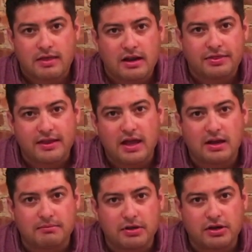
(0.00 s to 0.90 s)
Then at the
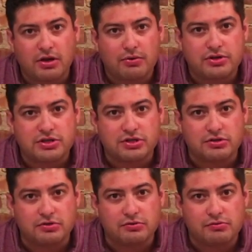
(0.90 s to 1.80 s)
end, I'm going to go
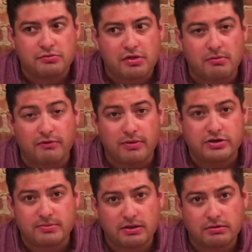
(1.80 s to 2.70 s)
into some
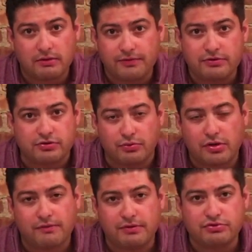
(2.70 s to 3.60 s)
information about the future. What
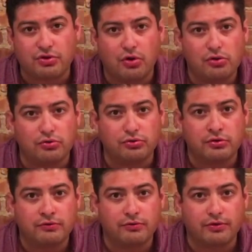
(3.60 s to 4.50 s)
does the future
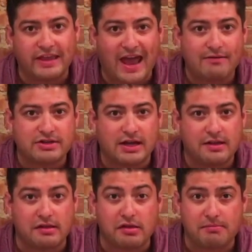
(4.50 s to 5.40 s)
hold for the
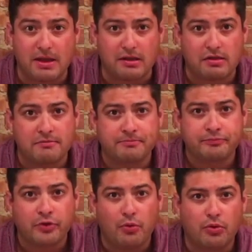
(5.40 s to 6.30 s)
advertising space?
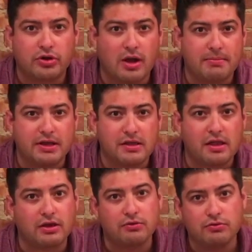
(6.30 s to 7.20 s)
What are companies
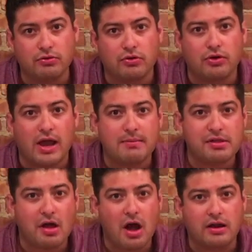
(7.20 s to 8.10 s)
like Google,
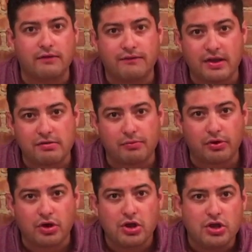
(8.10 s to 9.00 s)
Amazon, and Facebook